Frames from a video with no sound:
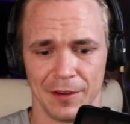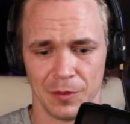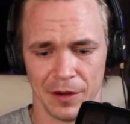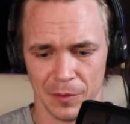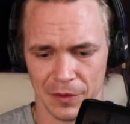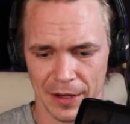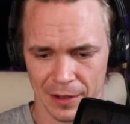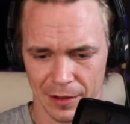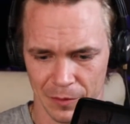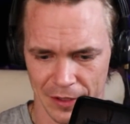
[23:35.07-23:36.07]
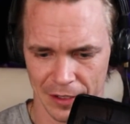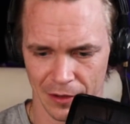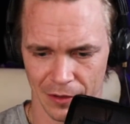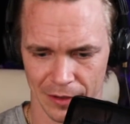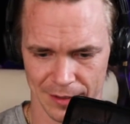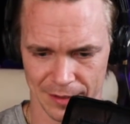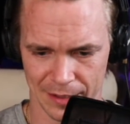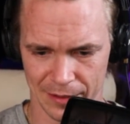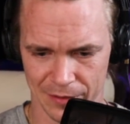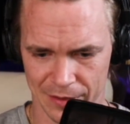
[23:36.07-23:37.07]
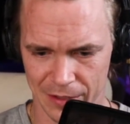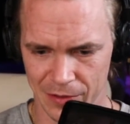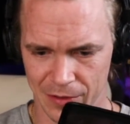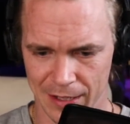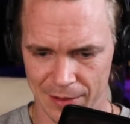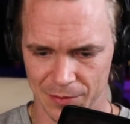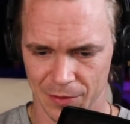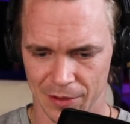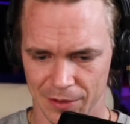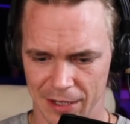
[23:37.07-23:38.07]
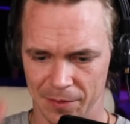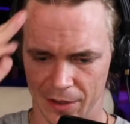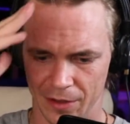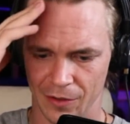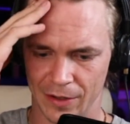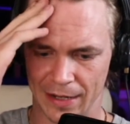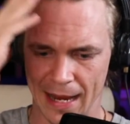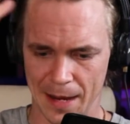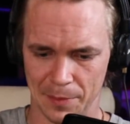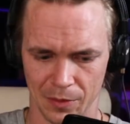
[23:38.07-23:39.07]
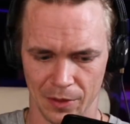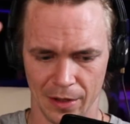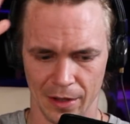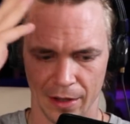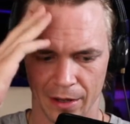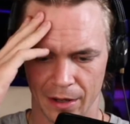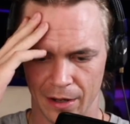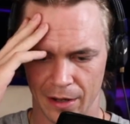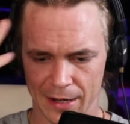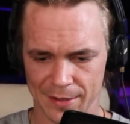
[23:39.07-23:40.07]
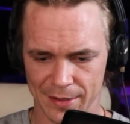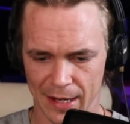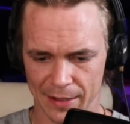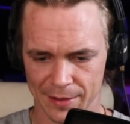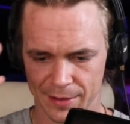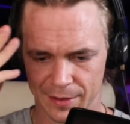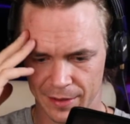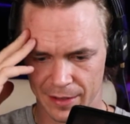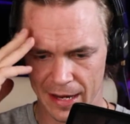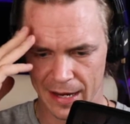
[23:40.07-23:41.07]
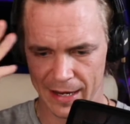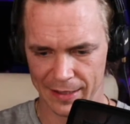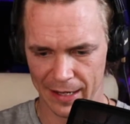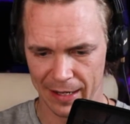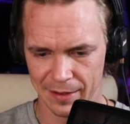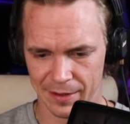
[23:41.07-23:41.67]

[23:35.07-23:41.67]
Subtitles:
one, and we'll take a look. And you say you guys want to take a look at Ample, ICX, ADA.